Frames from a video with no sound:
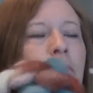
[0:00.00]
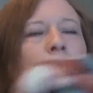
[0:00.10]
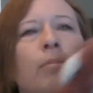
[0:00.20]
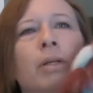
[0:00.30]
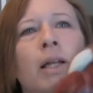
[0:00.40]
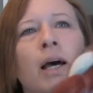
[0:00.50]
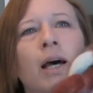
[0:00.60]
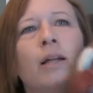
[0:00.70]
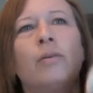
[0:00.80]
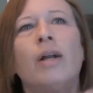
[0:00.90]
Maybe
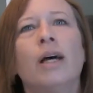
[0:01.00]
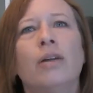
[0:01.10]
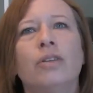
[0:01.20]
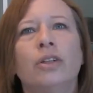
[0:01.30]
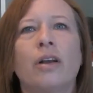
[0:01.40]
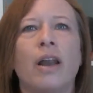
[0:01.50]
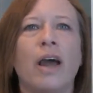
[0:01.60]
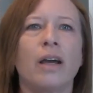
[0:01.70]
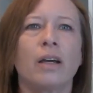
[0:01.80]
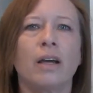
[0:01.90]
not around your
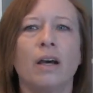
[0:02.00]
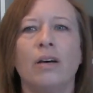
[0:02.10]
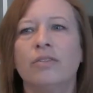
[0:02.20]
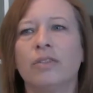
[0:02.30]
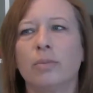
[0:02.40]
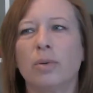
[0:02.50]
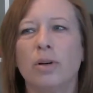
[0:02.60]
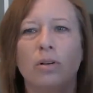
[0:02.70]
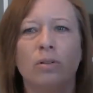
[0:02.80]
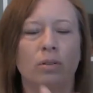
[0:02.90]
neck
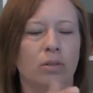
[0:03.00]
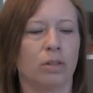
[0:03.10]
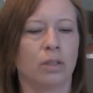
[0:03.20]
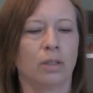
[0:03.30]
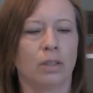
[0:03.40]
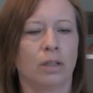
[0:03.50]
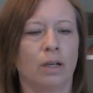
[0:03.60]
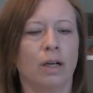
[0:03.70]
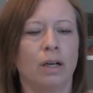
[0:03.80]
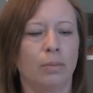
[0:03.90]
comfortable.
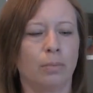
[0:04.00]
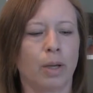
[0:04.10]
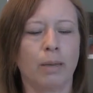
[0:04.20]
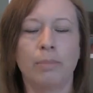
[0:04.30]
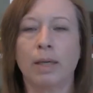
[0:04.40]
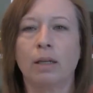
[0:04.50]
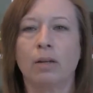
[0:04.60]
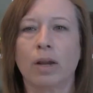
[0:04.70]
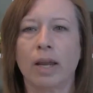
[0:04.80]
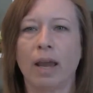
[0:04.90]
It'd probably make a
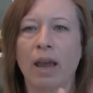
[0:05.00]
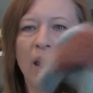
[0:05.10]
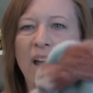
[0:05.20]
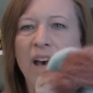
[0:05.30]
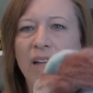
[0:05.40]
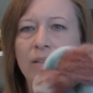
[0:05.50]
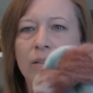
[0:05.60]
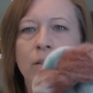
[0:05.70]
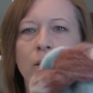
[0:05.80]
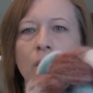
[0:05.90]
great
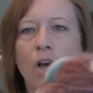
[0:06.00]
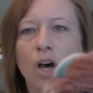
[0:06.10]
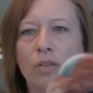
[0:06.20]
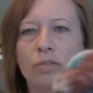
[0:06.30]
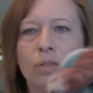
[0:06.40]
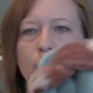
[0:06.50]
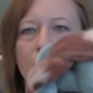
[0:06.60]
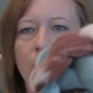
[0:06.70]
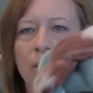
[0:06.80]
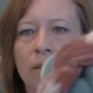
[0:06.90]
hat, gloves,
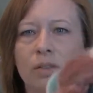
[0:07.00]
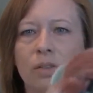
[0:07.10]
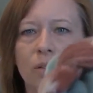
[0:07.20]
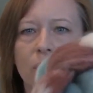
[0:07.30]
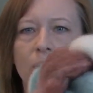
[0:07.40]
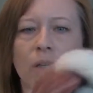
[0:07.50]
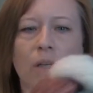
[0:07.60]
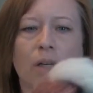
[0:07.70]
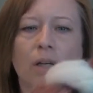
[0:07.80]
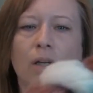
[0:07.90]
mittens.
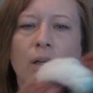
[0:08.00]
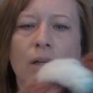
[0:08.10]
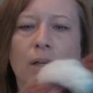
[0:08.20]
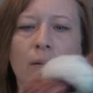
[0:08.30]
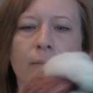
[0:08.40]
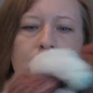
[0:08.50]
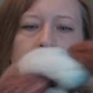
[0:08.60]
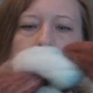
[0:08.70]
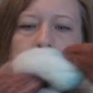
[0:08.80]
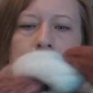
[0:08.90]
I
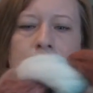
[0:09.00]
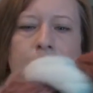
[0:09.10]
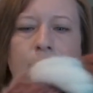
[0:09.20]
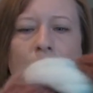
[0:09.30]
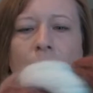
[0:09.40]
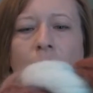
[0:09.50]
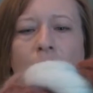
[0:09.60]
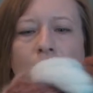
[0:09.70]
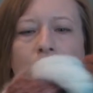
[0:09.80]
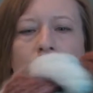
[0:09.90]
don't
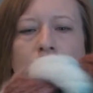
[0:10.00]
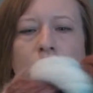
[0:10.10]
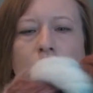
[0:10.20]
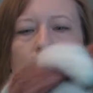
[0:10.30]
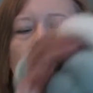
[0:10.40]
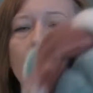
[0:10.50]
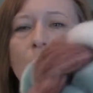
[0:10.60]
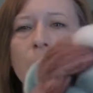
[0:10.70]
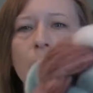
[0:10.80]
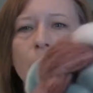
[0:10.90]
know.
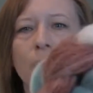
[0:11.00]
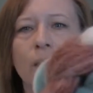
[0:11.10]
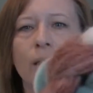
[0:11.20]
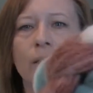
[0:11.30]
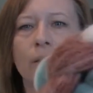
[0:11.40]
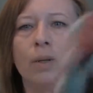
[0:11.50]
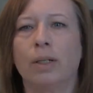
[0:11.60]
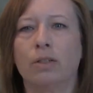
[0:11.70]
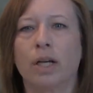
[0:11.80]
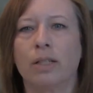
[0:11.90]
I just really liked it.
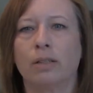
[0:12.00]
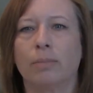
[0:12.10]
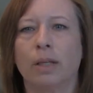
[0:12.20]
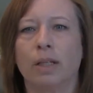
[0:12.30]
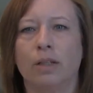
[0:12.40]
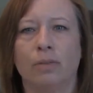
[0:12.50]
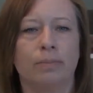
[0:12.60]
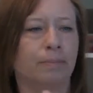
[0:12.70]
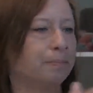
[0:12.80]
Wanted to try something new.